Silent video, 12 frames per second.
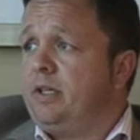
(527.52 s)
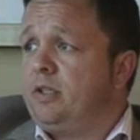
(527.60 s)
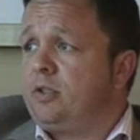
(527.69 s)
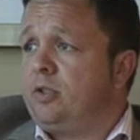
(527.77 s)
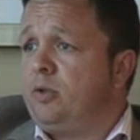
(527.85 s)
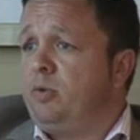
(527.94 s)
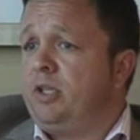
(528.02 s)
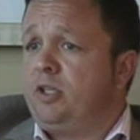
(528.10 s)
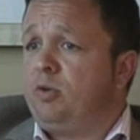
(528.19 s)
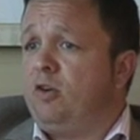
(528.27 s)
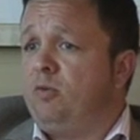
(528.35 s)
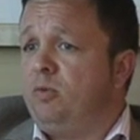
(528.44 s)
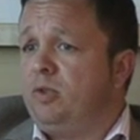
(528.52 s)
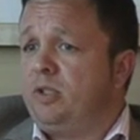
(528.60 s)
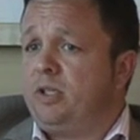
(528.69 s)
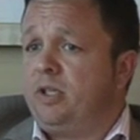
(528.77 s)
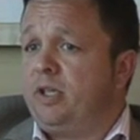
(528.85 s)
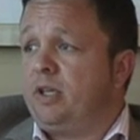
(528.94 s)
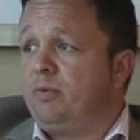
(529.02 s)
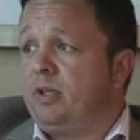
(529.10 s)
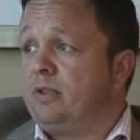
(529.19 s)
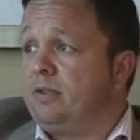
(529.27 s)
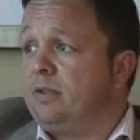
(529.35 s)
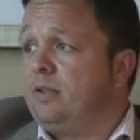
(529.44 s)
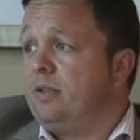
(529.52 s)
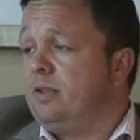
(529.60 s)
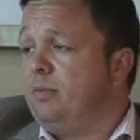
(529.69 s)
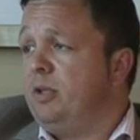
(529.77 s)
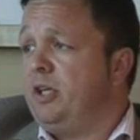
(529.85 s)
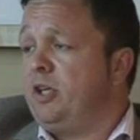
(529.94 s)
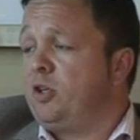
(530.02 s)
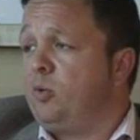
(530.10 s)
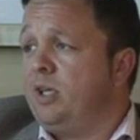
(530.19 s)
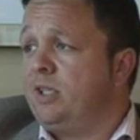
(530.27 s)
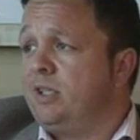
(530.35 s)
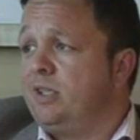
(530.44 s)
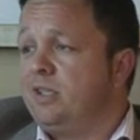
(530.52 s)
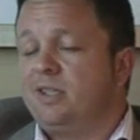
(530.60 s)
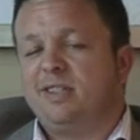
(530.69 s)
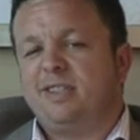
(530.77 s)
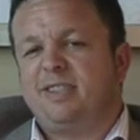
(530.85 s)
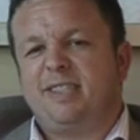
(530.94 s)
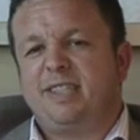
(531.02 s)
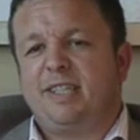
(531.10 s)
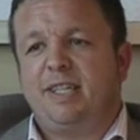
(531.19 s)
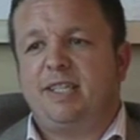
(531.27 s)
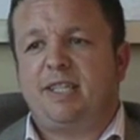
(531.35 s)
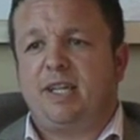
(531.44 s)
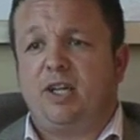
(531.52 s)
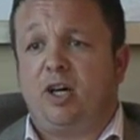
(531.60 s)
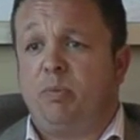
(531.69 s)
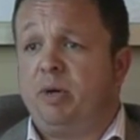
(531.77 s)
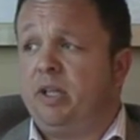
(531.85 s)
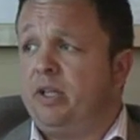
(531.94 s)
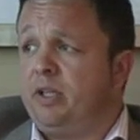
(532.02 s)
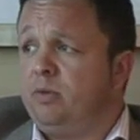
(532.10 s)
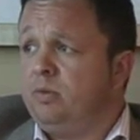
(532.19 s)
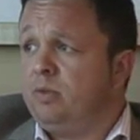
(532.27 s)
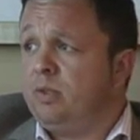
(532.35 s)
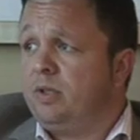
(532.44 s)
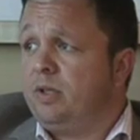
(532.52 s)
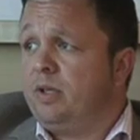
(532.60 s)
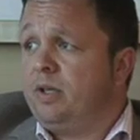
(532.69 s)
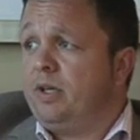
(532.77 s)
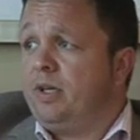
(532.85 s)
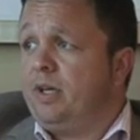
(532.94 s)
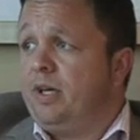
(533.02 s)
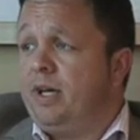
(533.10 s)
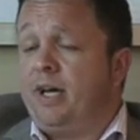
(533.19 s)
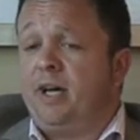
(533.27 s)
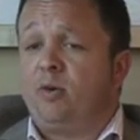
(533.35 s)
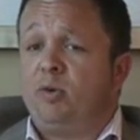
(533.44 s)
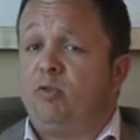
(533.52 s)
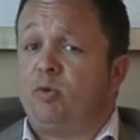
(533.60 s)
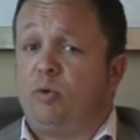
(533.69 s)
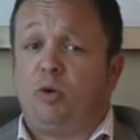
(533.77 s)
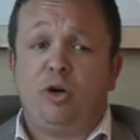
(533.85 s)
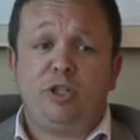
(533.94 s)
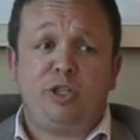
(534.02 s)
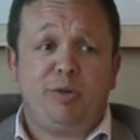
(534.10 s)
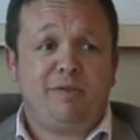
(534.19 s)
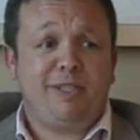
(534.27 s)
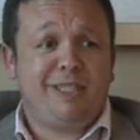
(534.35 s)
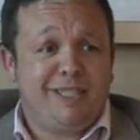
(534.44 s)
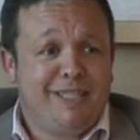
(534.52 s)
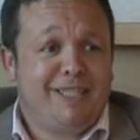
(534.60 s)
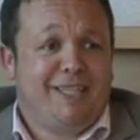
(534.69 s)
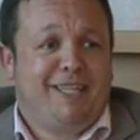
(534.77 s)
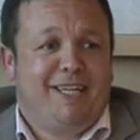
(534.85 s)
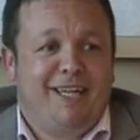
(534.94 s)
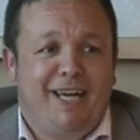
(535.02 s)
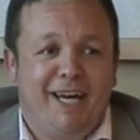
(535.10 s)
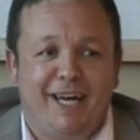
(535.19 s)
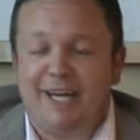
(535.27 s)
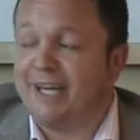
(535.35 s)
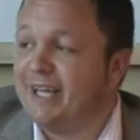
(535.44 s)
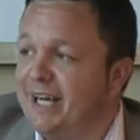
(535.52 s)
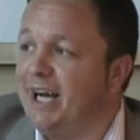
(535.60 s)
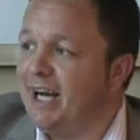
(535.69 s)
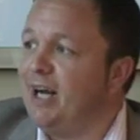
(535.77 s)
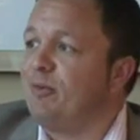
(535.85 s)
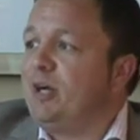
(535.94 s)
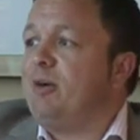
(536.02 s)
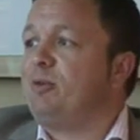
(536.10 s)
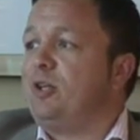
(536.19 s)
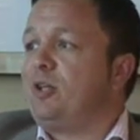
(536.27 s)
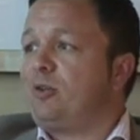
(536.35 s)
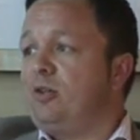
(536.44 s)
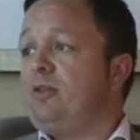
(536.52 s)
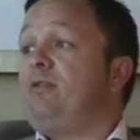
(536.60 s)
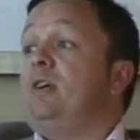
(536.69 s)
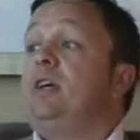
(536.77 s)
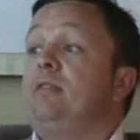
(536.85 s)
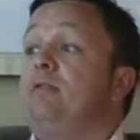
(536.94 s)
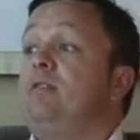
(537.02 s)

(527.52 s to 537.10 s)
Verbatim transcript: So within 12 months, you're thinking, well, a million quid, and I said, no, I'm better than you. Uh, we've won awards, you haven't. Uh, I'm, I'm going to grow it further and